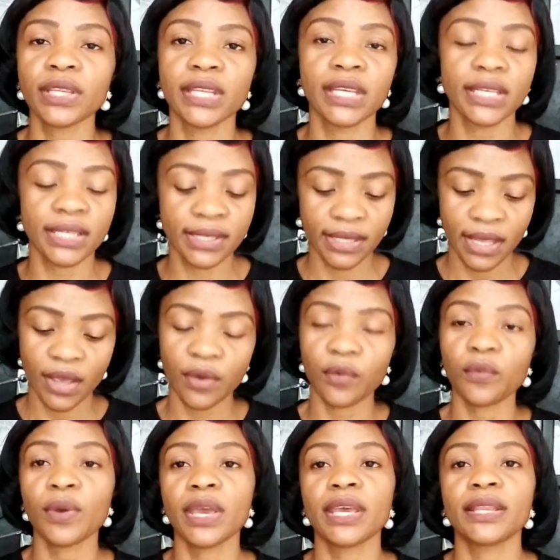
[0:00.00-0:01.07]
this
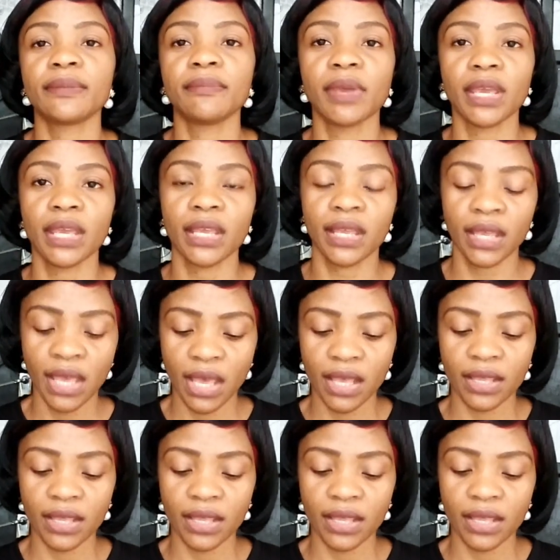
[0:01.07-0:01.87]
with me.